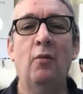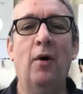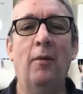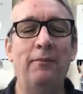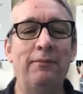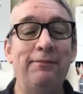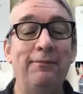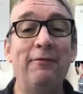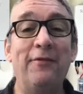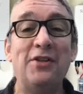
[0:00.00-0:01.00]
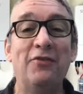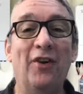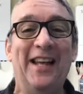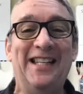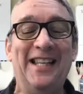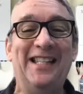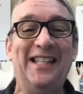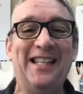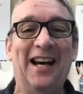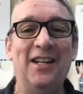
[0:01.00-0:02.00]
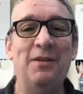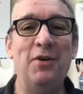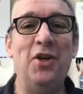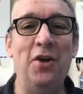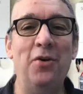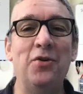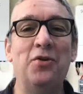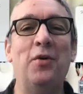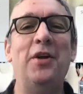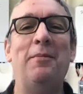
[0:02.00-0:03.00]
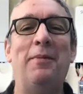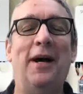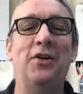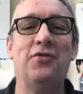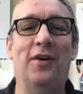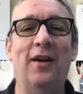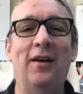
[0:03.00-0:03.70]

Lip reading: Well, first of all, it is designed to be used with a battery.